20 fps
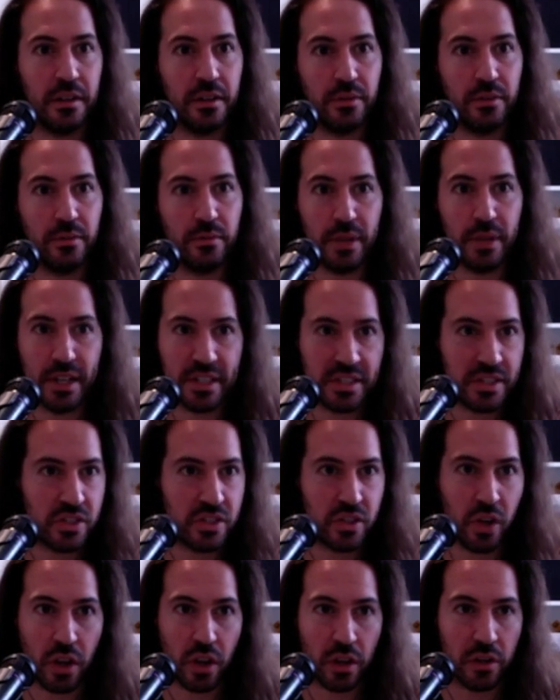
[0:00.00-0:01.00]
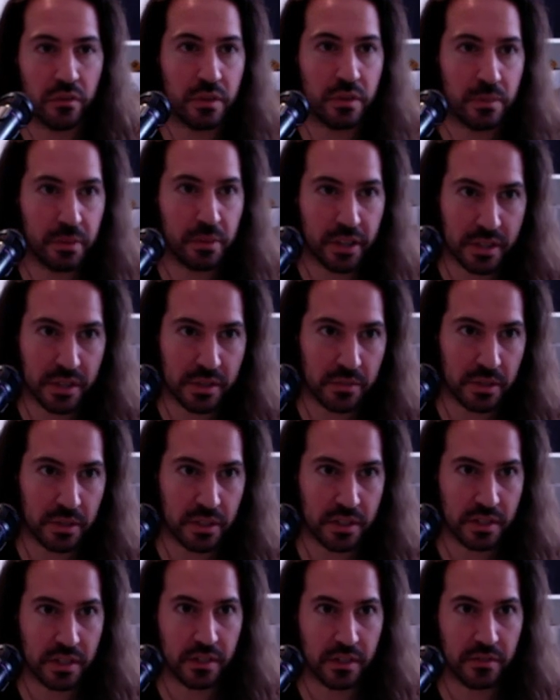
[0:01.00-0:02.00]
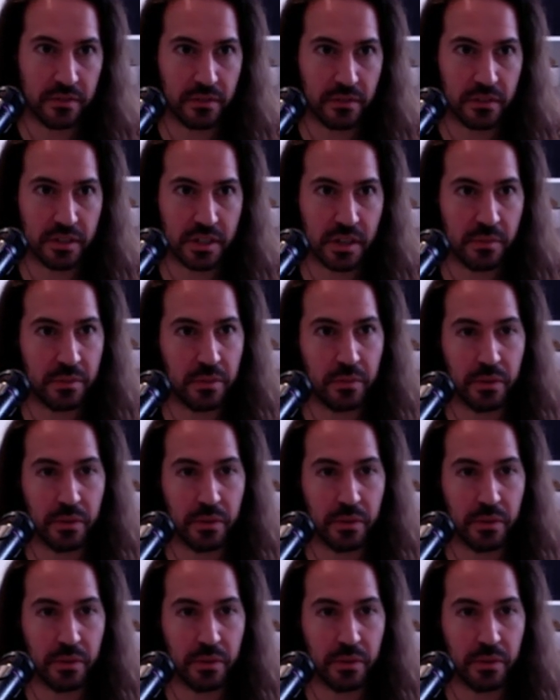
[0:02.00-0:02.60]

Rests all over the place. We can see, for example,